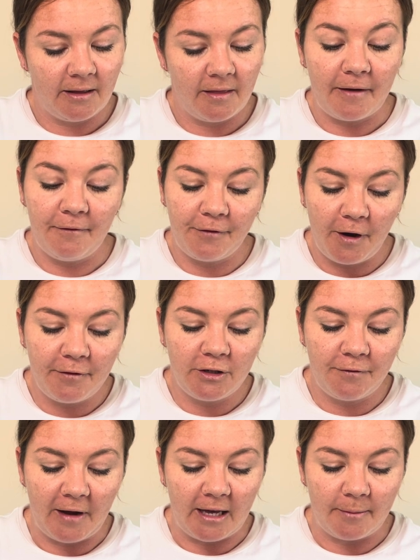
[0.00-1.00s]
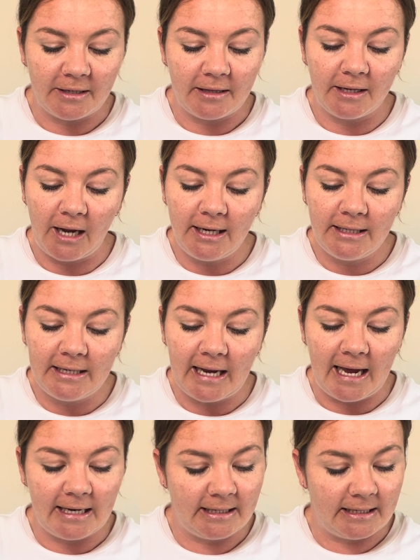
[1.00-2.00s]
then further developed in the
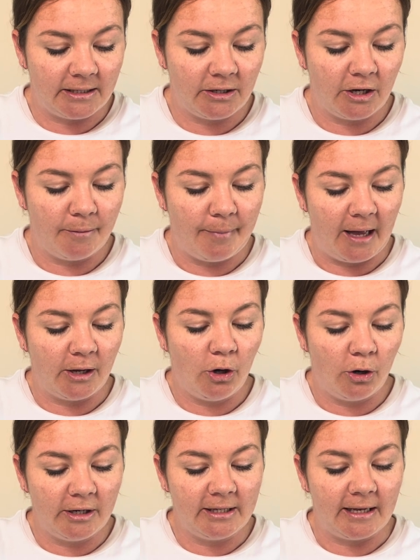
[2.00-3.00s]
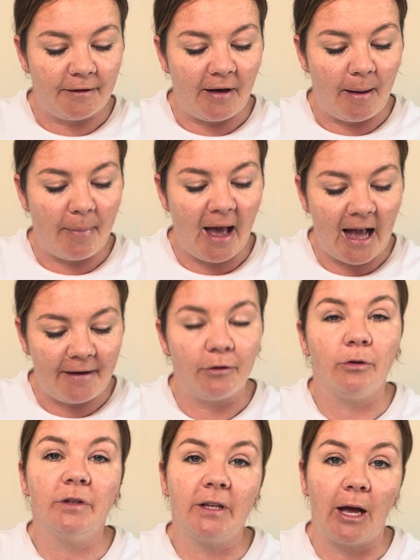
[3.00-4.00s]
1980s to combine cognitive and
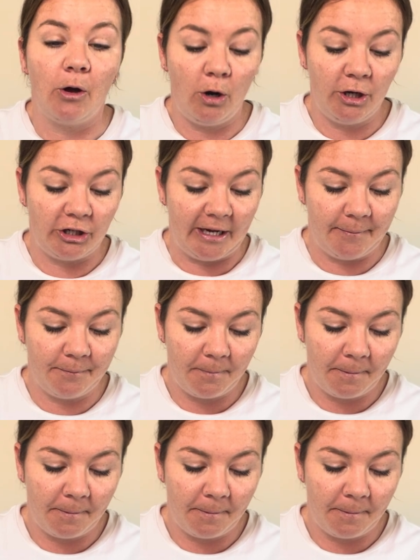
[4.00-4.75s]
behavioural psychology